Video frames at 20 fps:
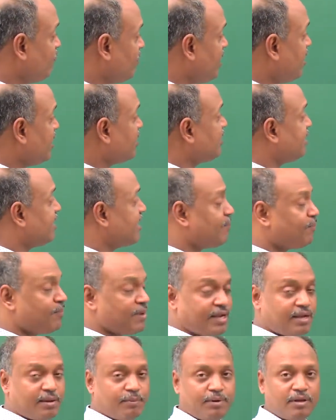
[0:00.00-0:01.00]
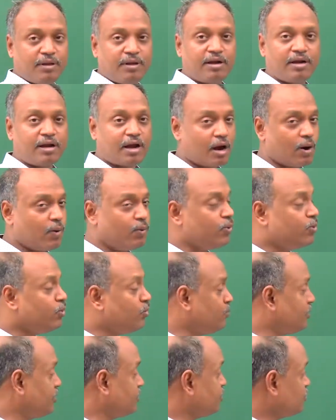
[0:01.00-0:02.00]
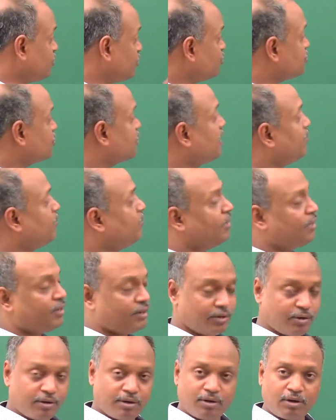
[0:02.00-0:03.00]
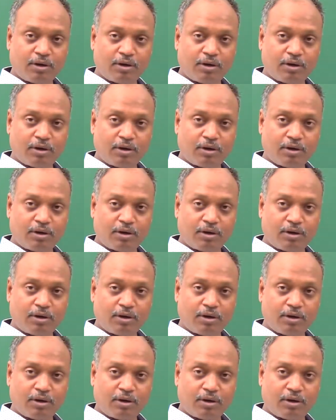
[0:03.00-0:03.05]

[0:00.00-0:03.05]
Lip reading: where they're applicable and how humans use them in